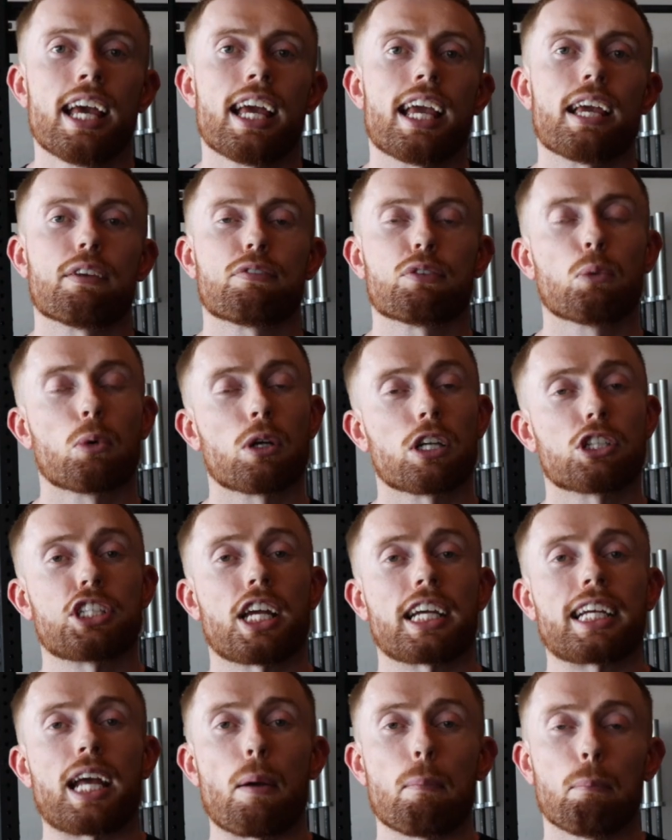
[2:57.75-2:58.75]
If you want to
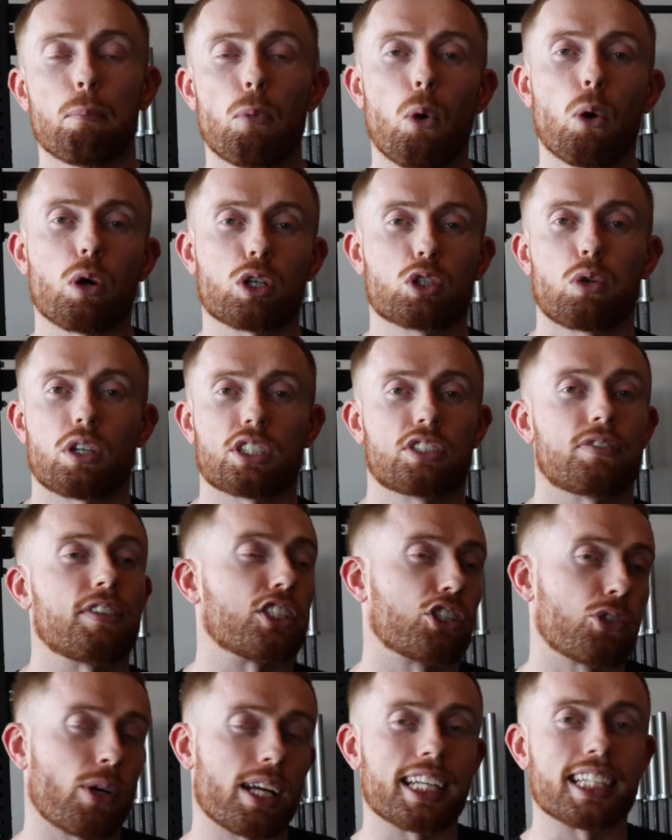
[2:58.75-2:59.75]
check out more CrossFit
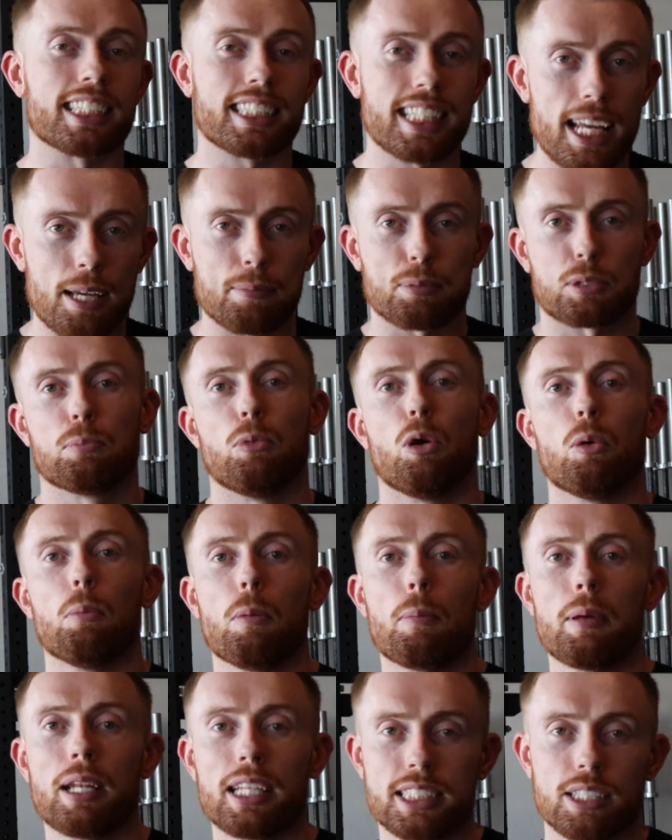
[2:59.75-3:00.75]
training tips, more
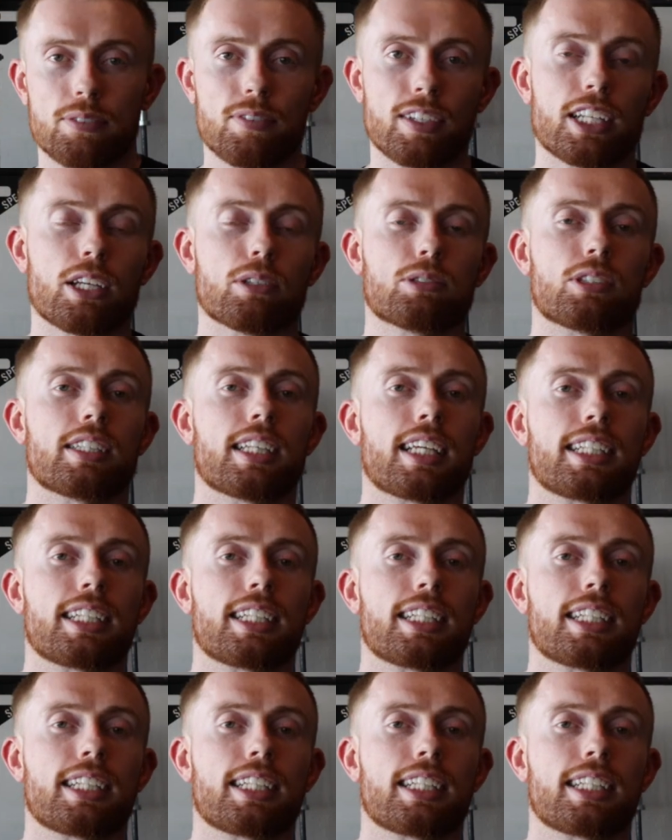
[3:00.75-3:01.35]
mobility videos and